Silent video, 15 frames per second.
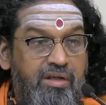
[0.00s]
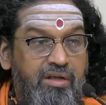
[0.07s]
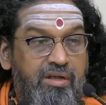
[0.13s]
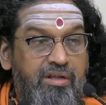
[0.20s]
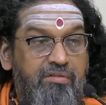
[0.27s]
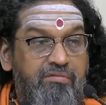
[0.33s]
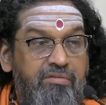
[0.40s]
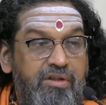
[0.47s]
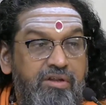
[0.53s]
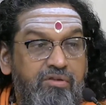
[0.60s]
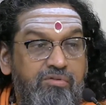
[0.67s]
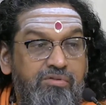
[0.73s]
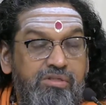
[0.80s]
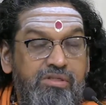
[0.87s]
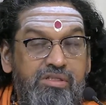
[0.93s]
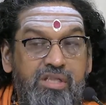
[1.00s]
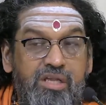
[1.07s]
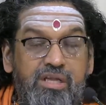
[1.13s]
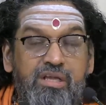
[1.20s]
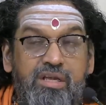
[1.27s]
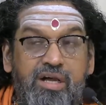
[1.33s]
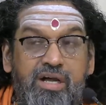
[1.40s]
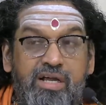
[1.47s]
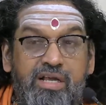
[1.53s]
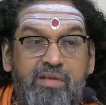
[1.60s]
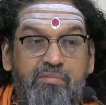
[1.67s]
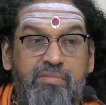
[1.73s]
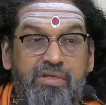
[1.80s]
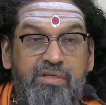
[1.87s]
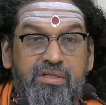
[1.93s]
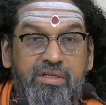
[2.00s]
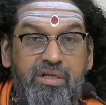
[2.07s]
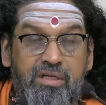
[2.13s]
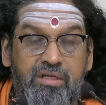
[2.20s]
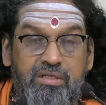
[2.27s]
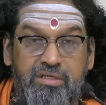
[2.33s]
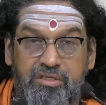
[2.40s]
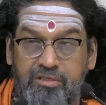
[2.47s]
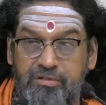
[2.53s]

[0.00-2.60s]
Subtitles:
And when you think I am a shishya,